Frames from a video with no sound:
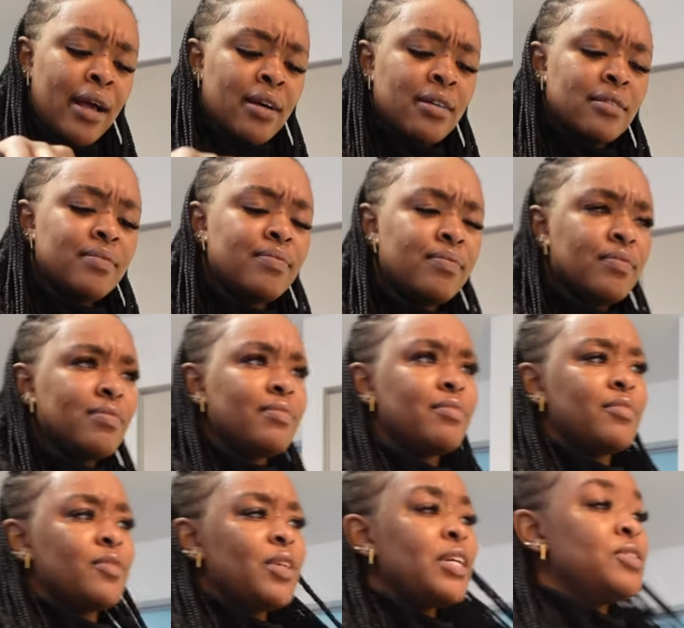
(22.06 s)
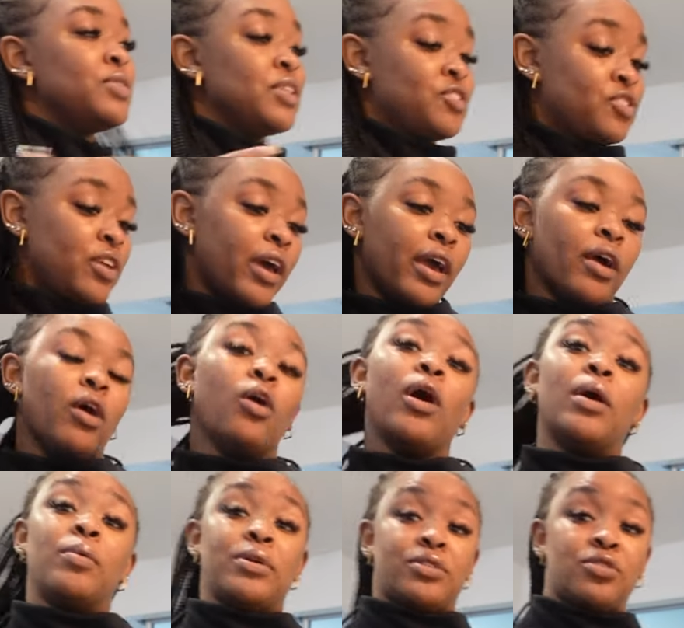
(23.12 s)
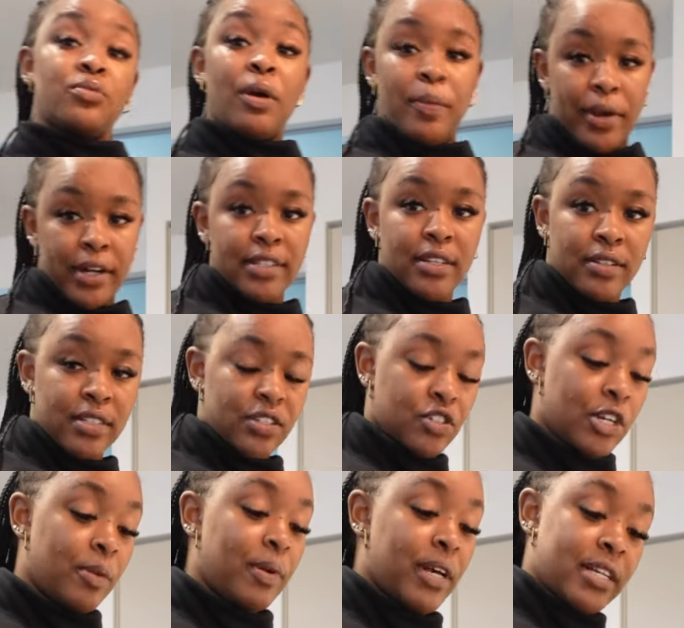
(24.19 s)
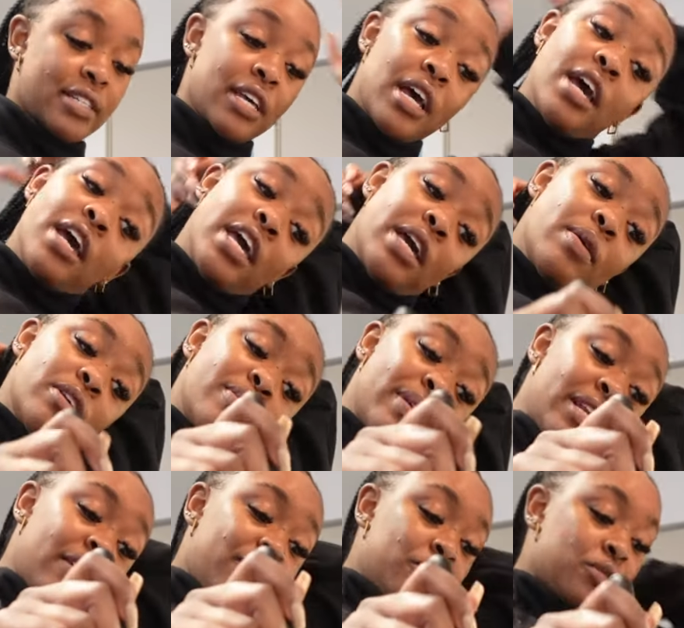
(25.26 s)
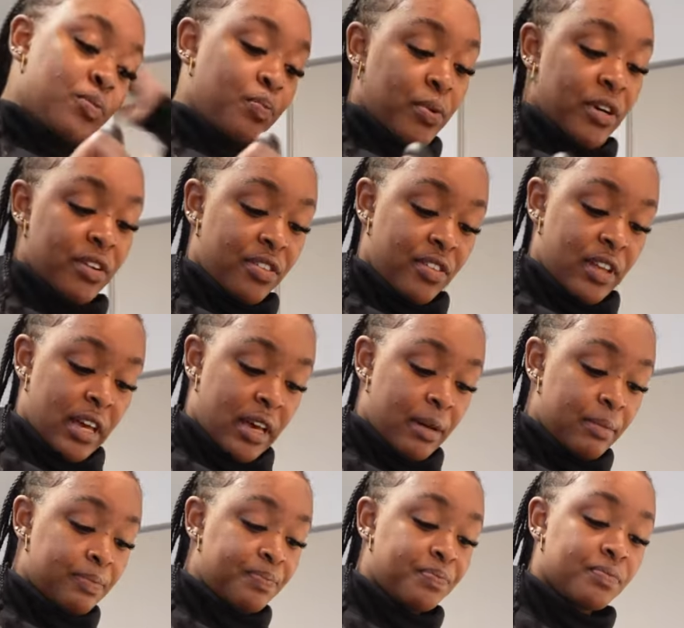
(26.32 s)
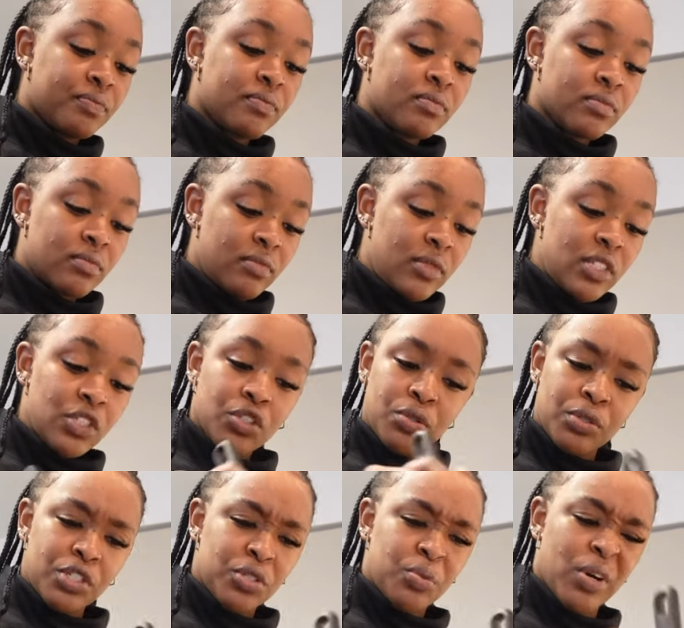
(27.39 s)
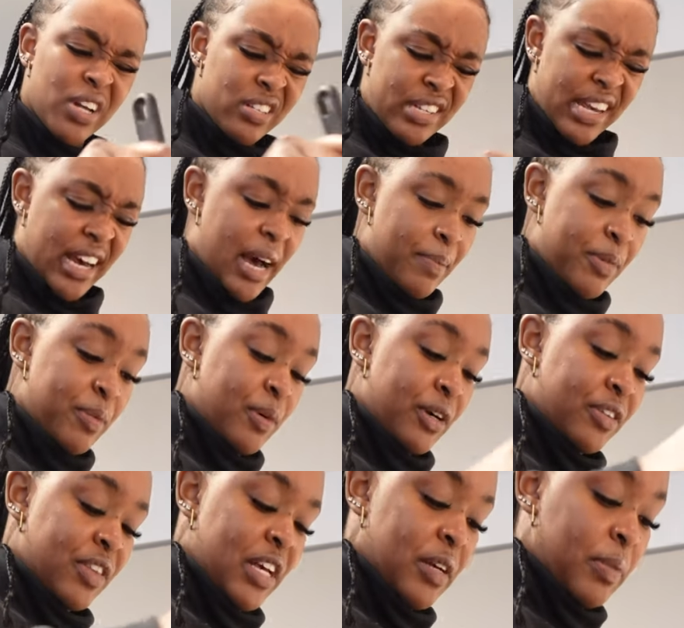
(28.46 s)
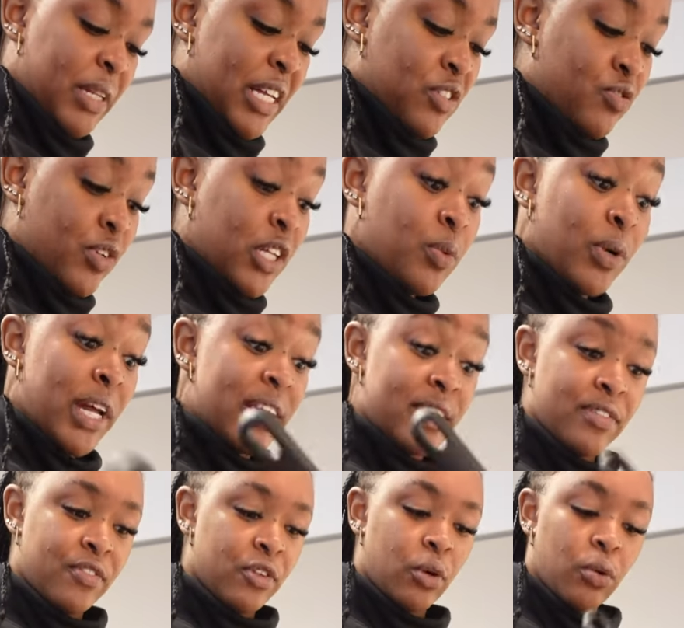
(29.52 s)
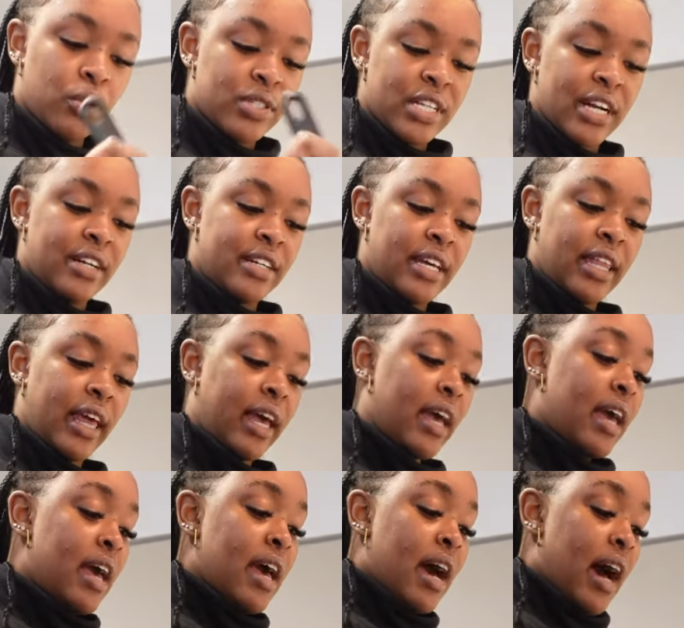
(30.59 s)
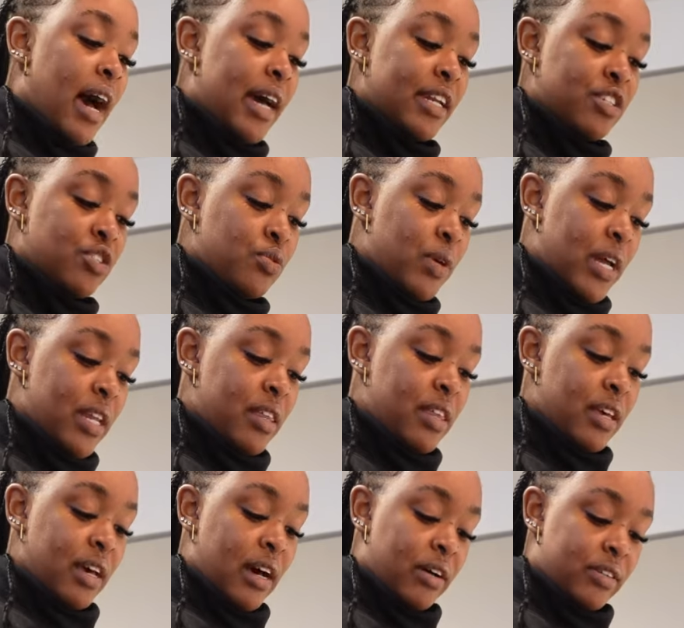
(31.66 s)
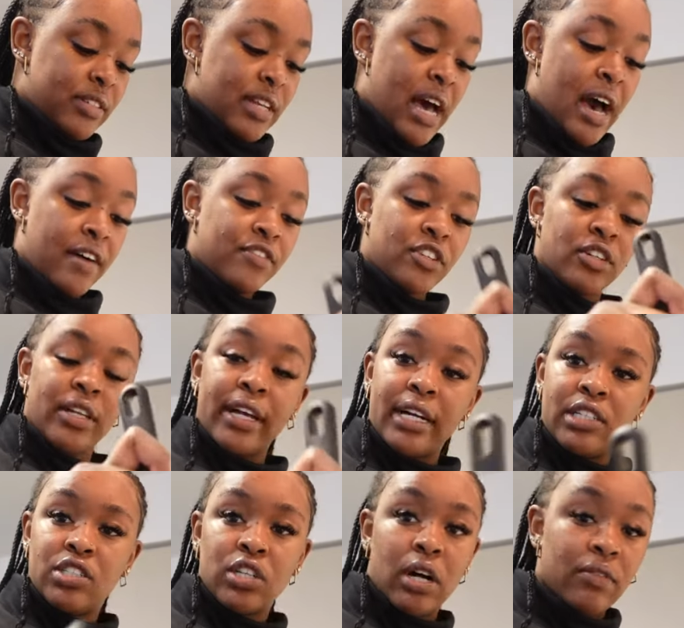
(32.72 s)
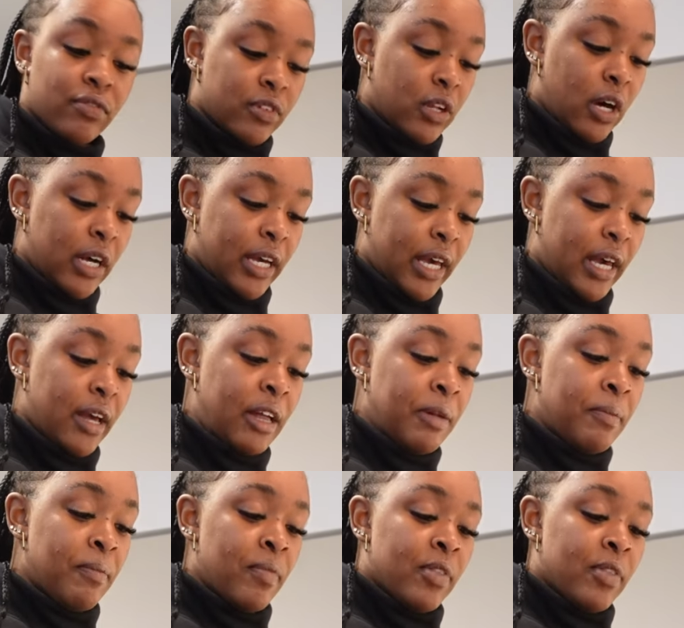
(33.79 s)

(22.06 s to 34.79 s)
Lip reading: What did I do yesterday? Oh, I went to my parents' house yesterday because it was my nephew's birthday. So we just went saying happy birthday, but that's really what I did for the whole entire day. Like, I didn't do anything else after. Like, I stopped vlogging.